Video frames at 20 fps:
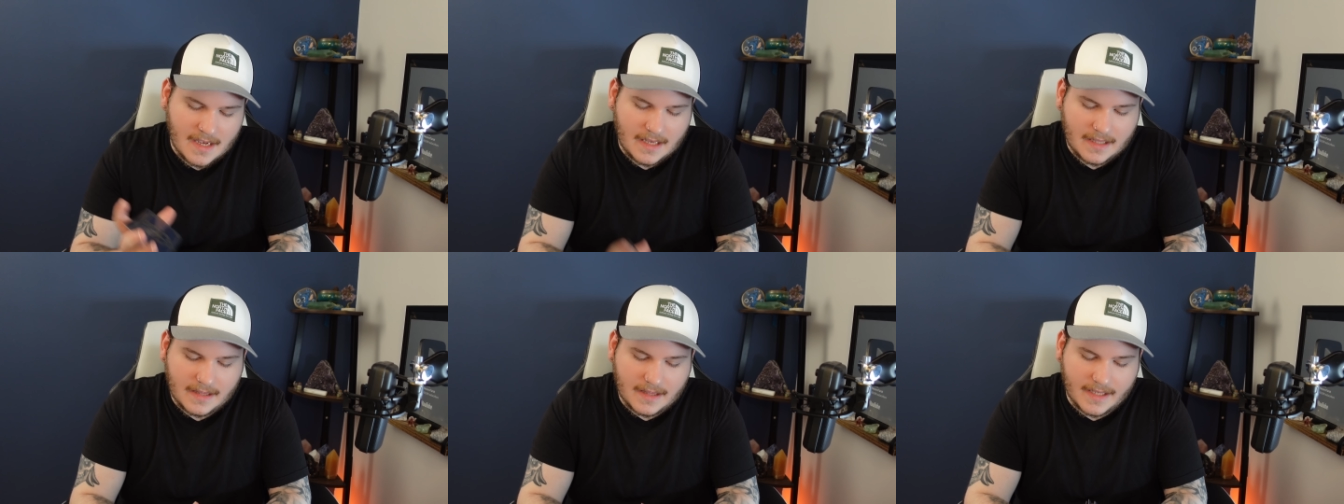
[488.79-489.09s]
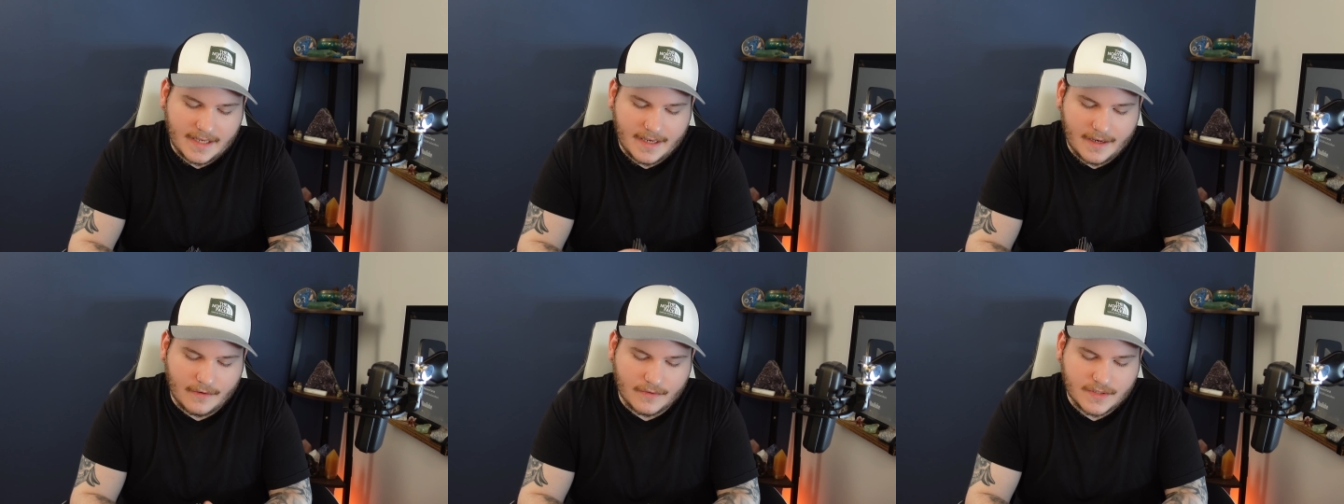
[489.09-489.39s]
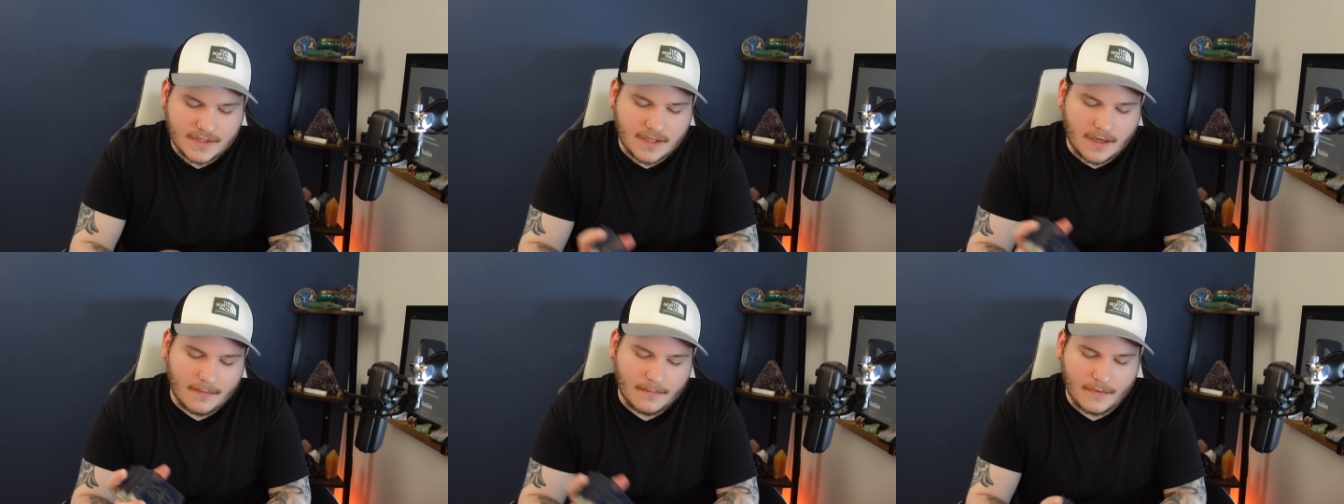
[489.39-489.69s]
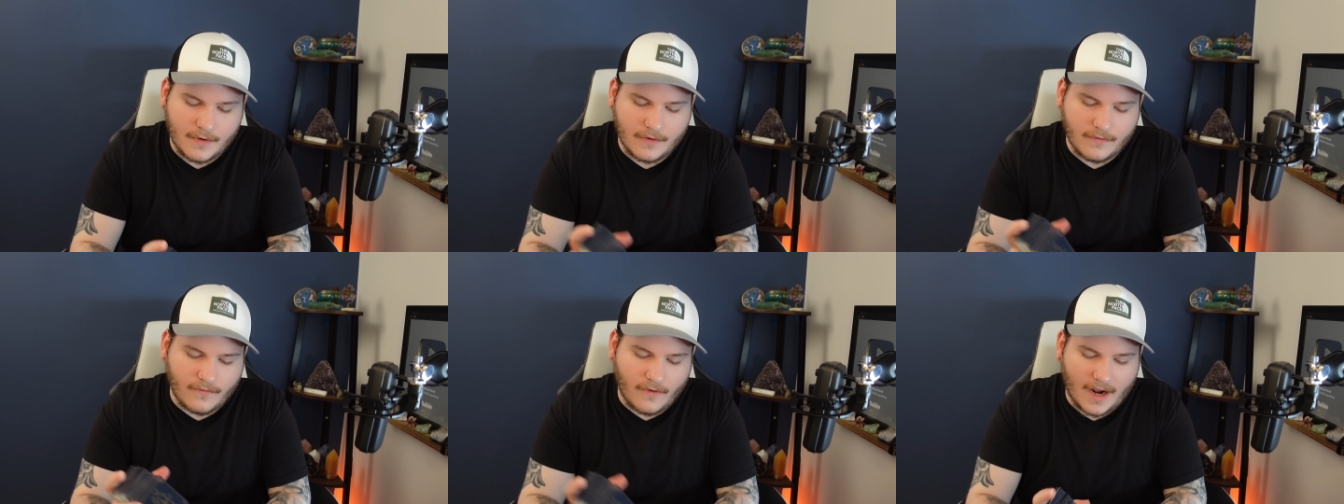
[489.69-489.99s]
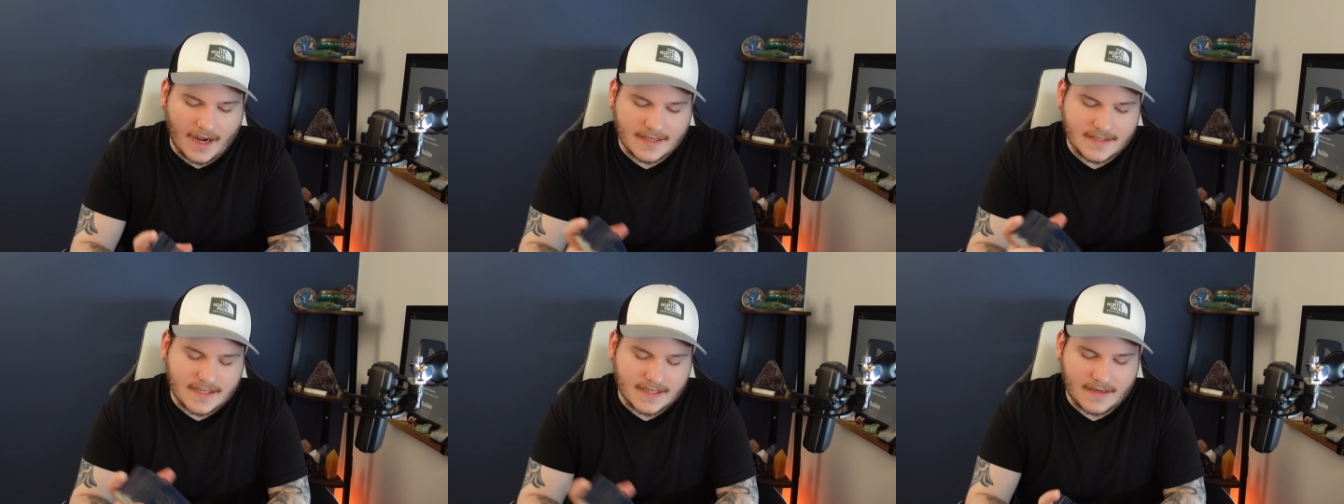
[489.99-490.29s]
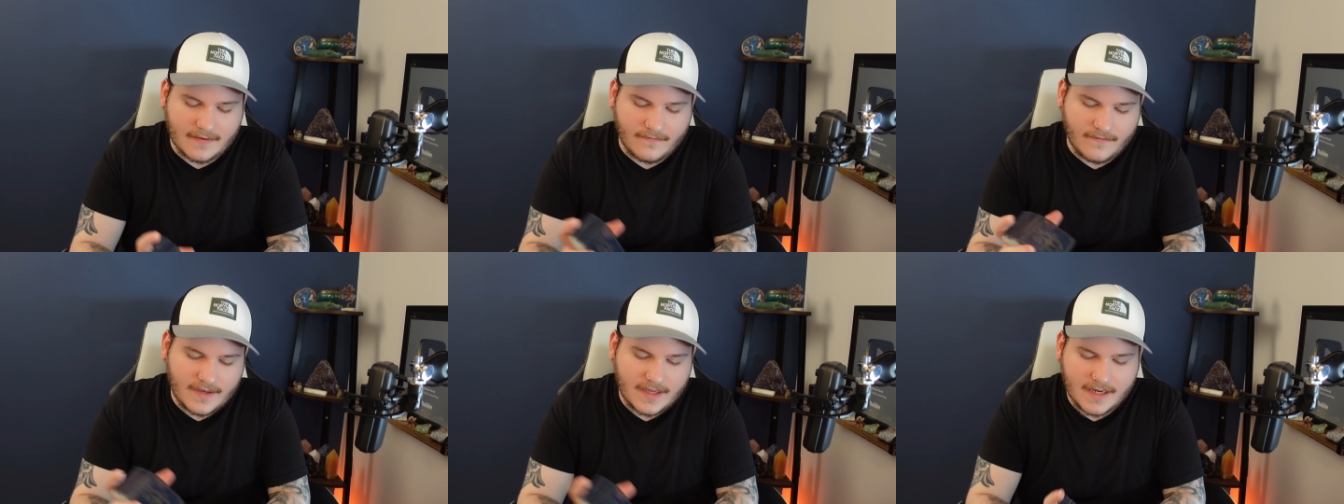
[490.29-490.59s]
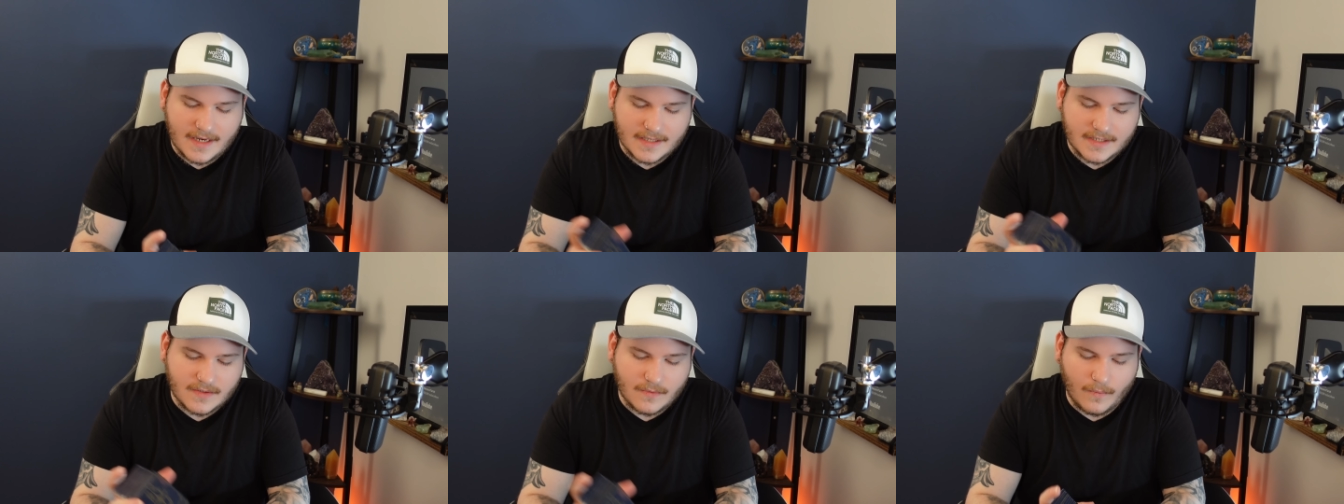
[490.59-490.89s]
Leo, Sun, Moon, Rising, and
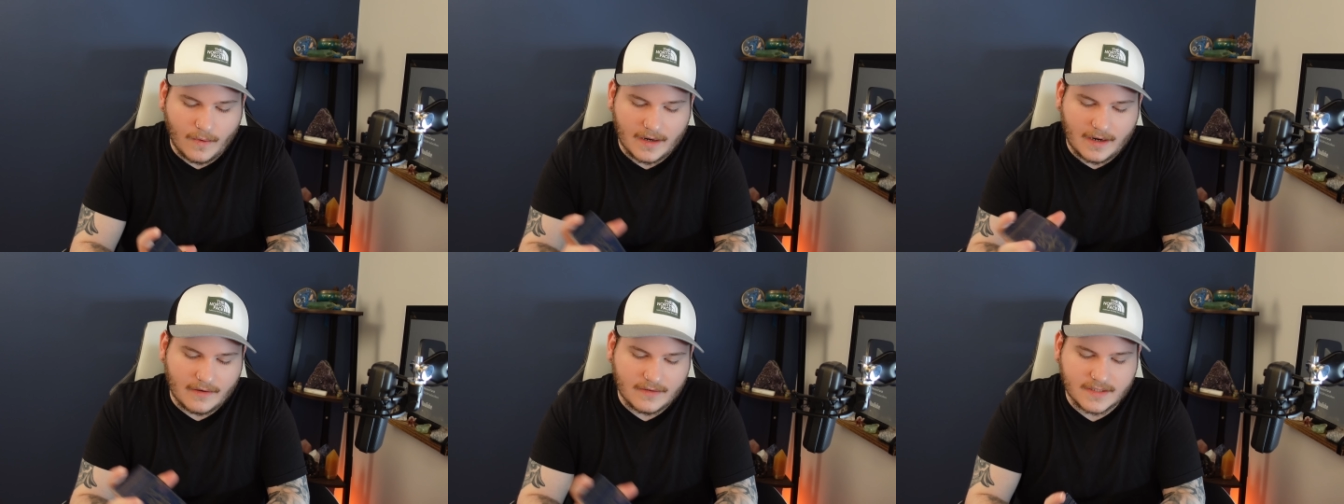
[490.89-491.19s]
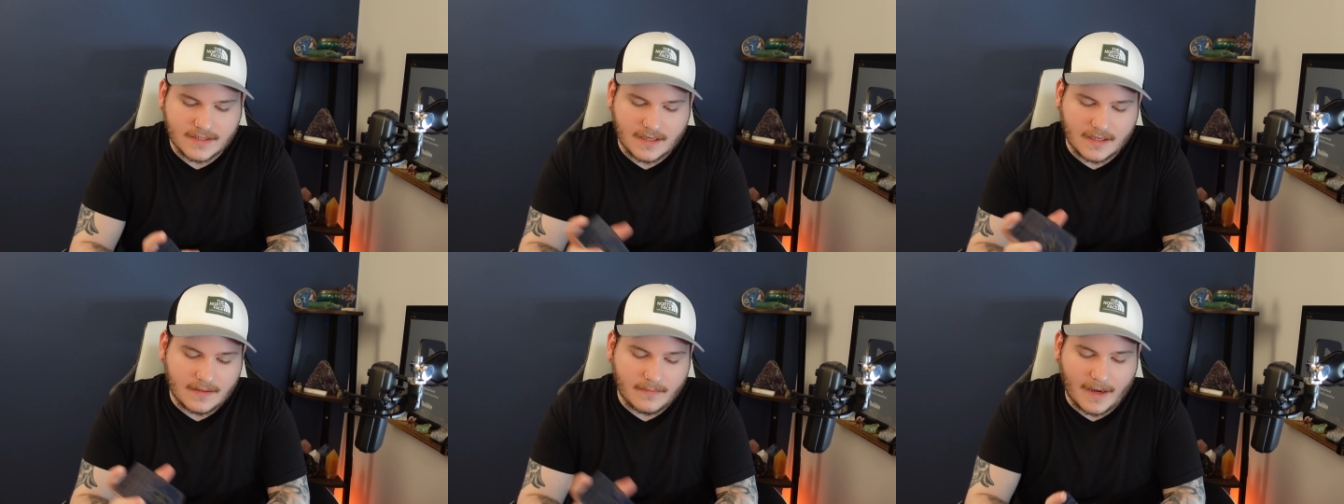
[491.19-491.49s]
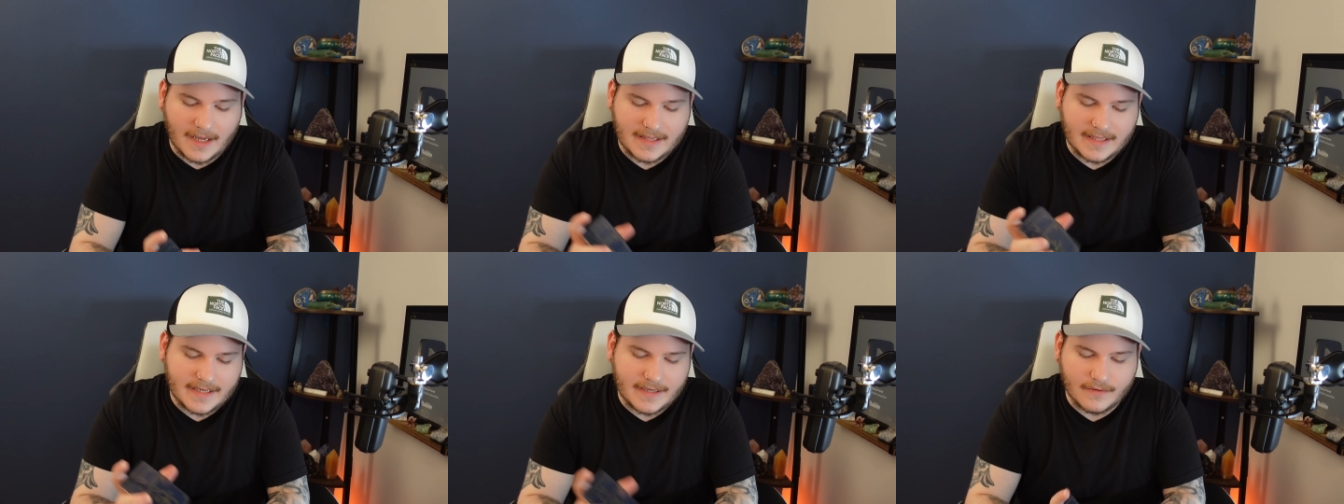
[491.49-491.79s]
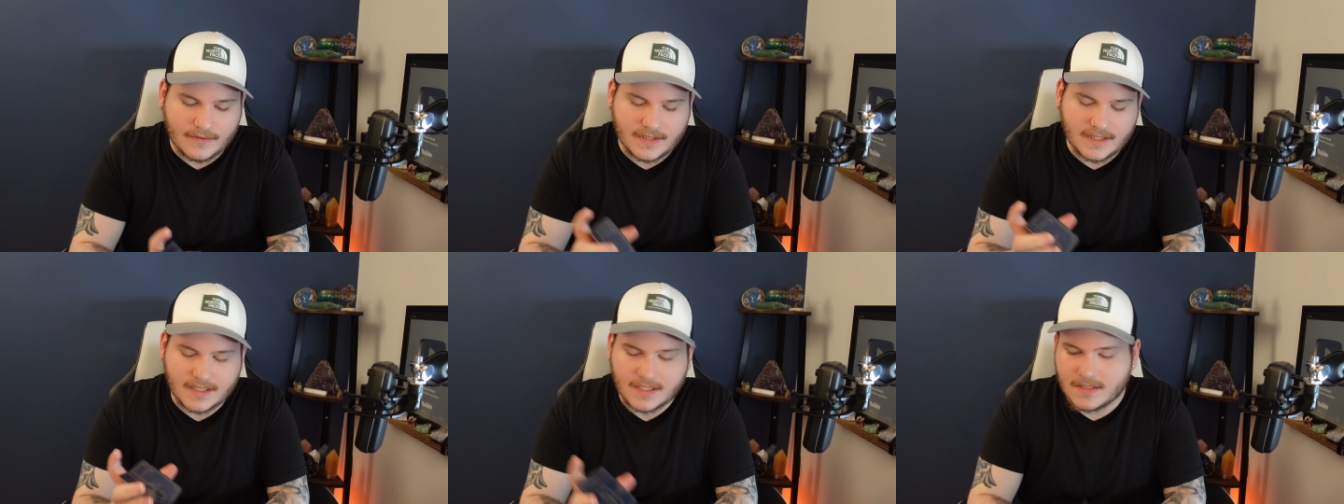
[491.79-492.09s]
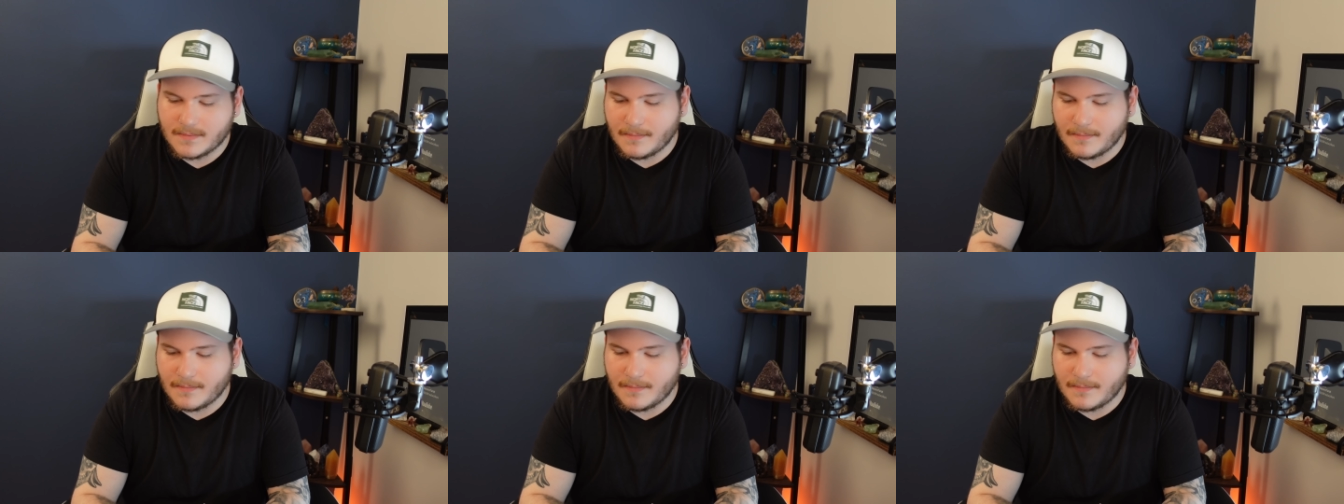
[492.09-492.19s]
Venus. What else can my Leos expect?